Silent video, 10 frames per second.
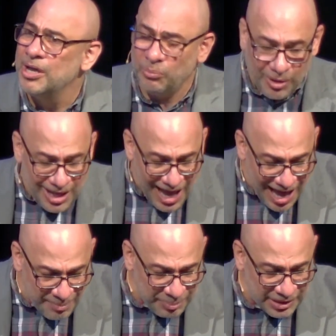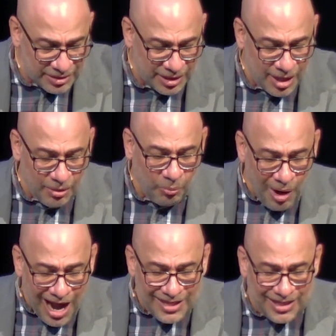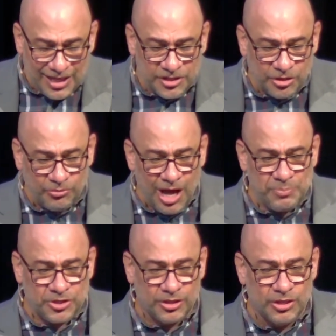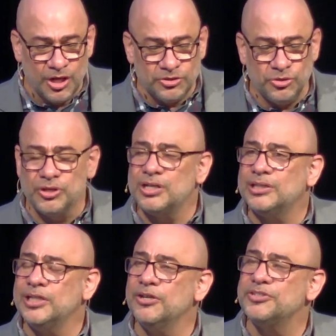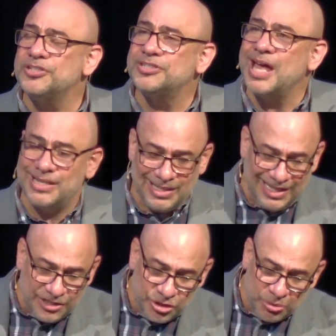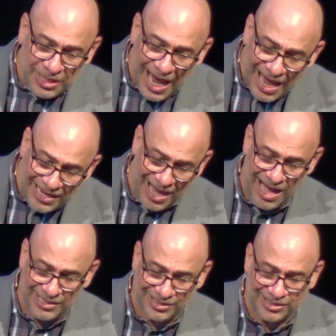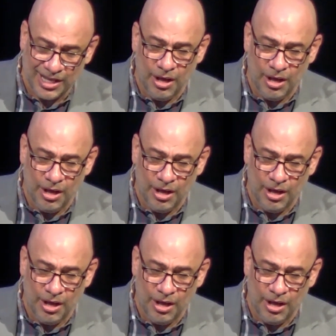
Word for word: What happened? Why the interruption to the clear descent into chaos?